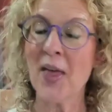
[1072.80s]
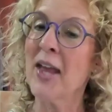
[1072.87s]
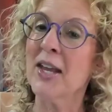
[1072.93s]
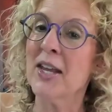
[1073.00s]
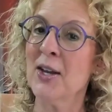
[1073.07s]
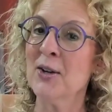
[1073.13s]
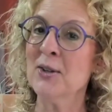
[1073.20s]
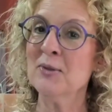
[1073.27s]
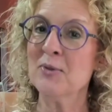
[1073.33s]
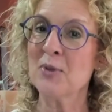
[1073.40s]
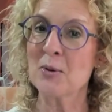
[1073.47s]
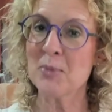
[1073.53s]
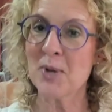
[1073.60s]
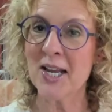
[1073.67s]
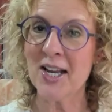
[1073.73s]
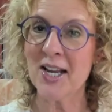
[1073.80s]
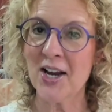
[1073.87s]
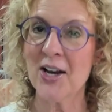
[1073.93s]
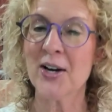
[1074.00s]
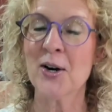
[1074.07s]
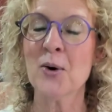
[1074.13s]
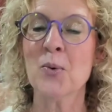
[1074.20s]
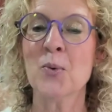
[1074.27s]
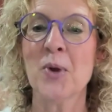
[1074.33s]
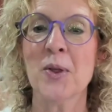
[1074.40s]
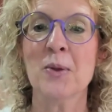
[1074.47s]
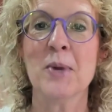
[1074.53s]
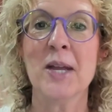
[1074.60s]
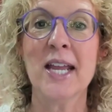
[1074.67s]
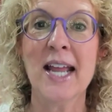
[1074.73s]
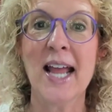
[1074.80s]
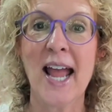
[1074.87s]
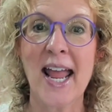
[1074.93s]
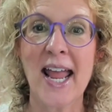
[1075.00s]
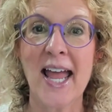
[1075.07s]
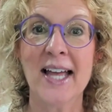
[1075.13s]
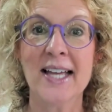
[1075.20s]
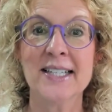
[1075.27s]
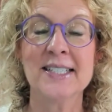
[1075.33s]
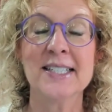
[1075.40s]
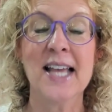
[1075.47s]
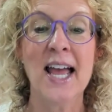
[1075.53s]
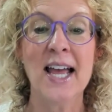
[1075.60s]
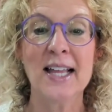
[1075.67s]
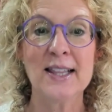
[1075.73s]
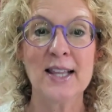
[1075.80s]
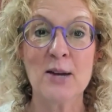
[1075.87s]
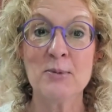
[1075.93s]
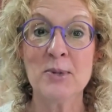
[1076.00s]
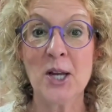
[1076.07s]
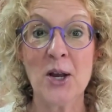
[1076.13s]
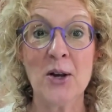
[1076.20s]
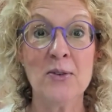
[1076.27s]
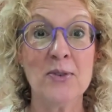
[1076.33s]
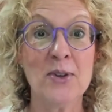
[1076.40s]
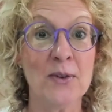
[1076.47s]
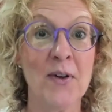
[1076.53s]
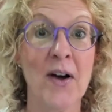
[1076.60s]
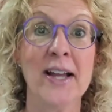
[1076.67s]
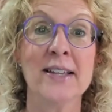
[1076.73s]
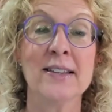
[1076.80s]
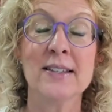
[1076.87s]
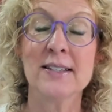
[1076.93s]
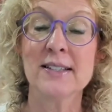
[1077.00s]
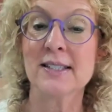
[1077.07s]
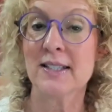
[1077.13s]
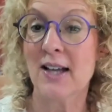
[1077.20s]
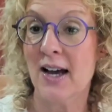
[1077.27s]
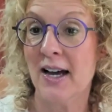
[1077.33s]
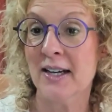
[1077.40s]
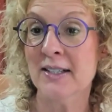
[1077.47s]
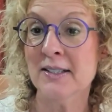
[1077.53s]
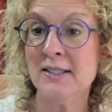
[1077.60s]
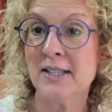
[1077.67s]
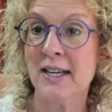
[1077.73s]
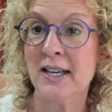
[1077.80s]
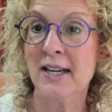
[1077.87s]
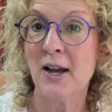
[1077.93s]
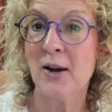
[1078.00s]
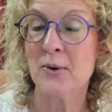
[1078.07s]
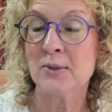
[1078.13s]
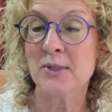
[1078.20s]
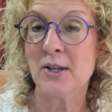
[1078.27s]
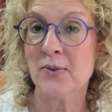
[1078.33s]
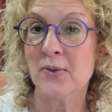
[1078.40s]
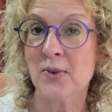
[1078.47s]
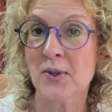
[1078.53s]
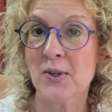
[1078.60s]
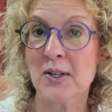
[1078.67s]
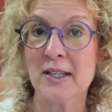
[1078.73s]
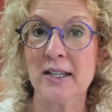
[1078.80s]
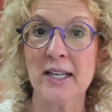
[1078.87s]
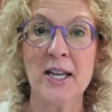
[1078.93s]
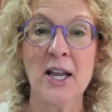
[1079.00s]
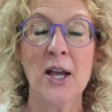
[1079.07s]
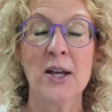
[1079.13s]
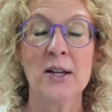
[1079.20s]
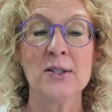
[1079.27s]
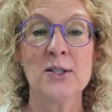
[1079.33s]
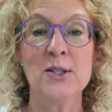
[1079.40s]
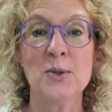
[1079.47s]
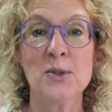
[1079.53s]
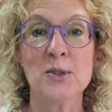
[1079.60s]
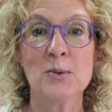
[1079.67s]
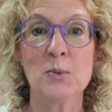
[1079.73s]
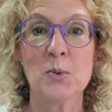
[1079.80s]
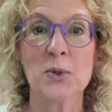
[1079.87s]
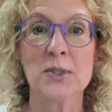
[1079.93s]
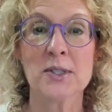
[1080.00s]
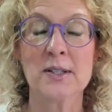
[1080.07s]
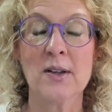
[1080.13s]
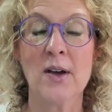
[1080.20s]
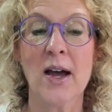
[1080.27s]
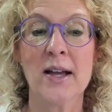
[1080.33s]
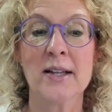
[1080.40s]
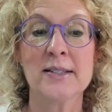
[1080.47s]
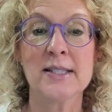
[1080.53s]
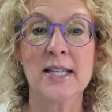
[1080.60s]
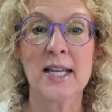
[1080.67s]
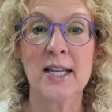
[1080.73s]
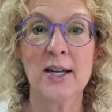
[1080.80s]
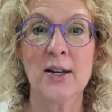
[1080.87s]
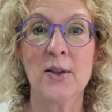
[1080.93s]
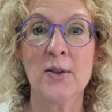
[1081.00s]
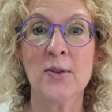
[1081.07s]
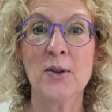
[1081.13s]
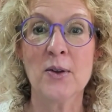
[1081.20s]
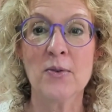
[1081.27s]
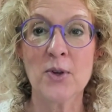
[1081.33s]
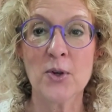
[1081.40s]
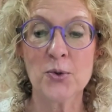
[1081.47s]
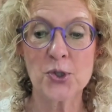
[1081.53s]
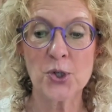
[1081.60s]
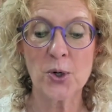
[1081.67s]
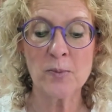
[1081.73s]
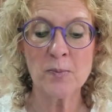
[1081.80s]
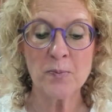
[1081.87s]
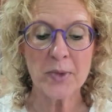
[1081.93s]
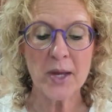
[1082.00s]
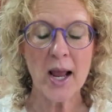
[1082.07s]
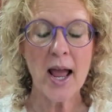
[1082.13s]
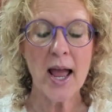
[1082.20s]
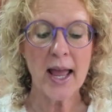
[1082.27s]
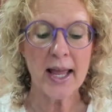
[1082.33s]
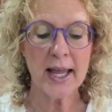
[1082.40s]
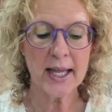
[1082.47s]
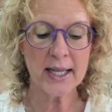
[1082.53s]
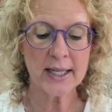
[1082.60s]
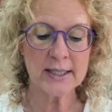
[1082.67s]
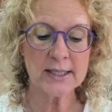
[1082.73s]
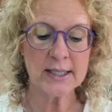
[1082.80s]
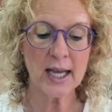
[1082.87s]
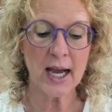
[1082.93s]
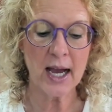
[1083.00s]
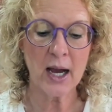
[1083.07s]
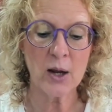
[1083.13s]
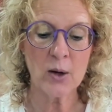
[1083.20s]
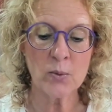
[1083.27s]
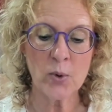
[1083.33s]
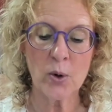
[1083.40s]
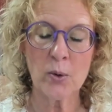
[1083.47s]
thank you for being here with me, and let me know if you like the slides, and I'll definitely do some more slides in the future. And I